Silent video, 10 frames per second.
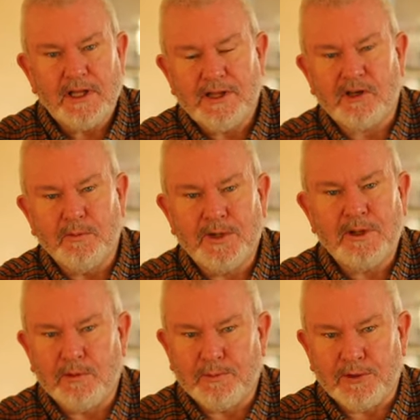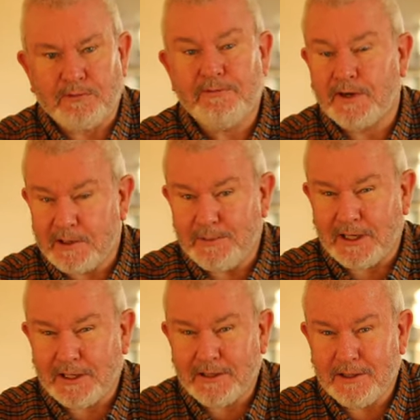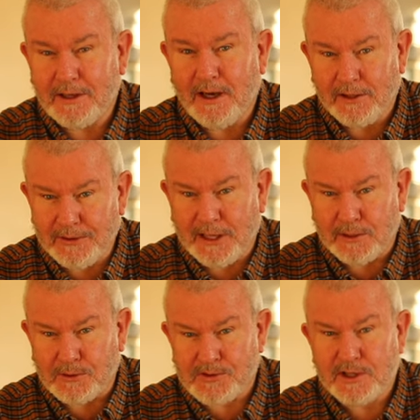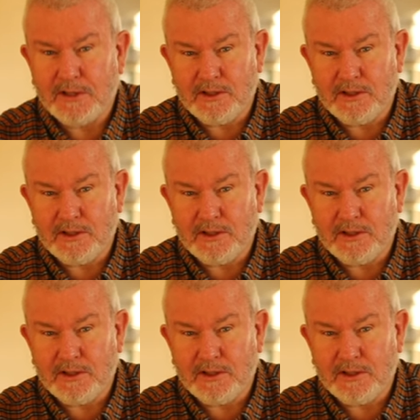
the company would put a fire mark on the house